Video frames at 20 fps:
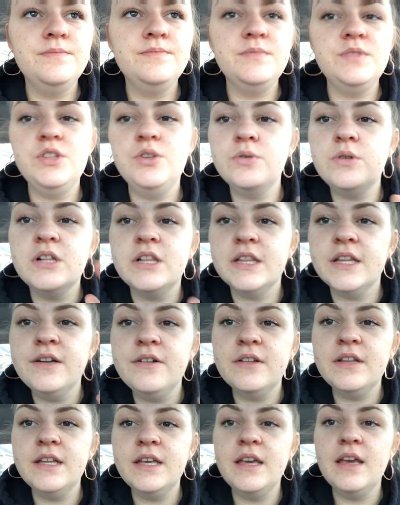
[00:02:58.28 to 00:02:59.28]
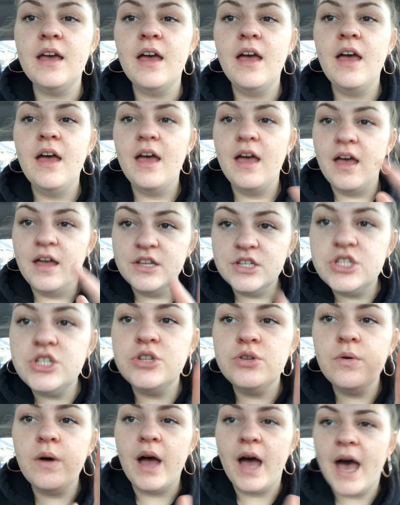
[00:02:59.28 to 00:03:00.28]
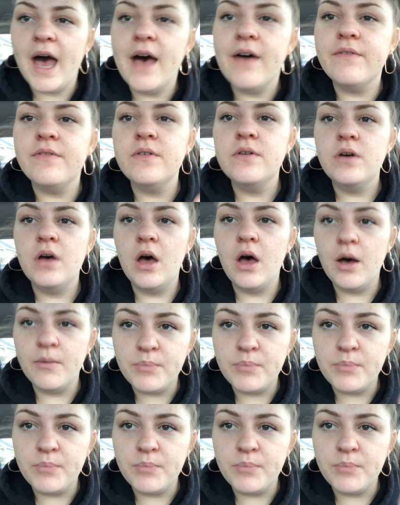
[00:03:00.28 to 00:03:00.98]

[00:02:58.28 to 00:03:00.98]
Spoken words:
you clearly do have a